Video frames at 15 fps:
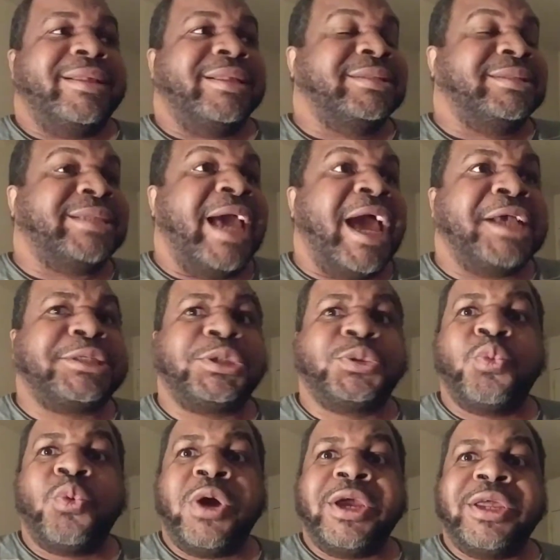
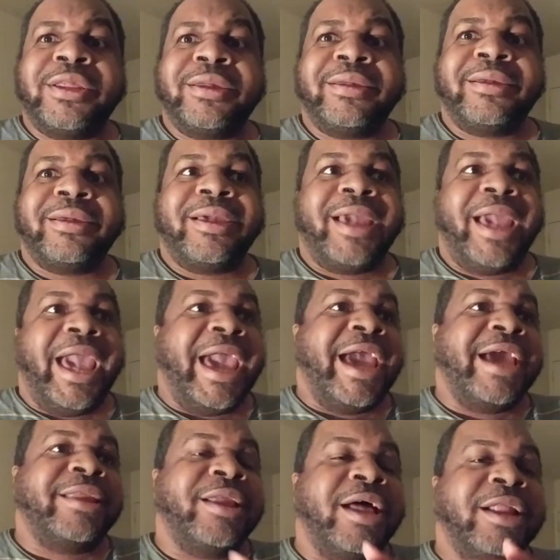Dashwood
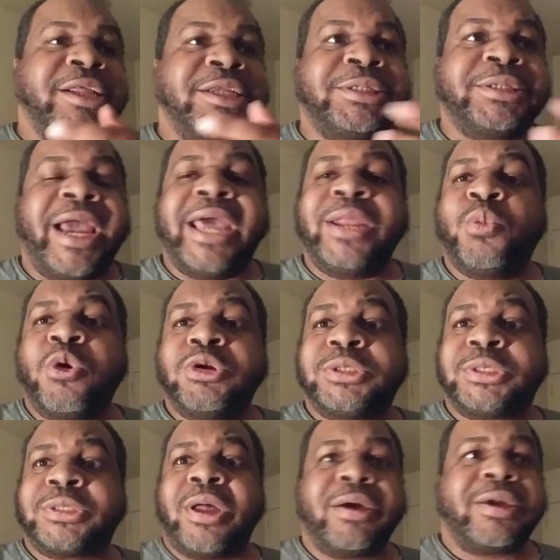and Alicia Edwards
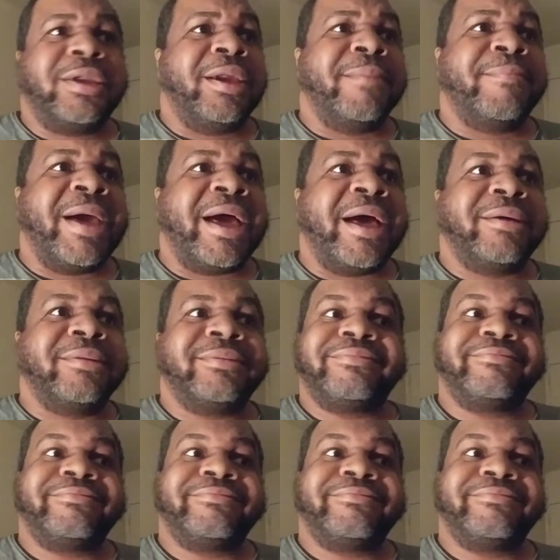talking about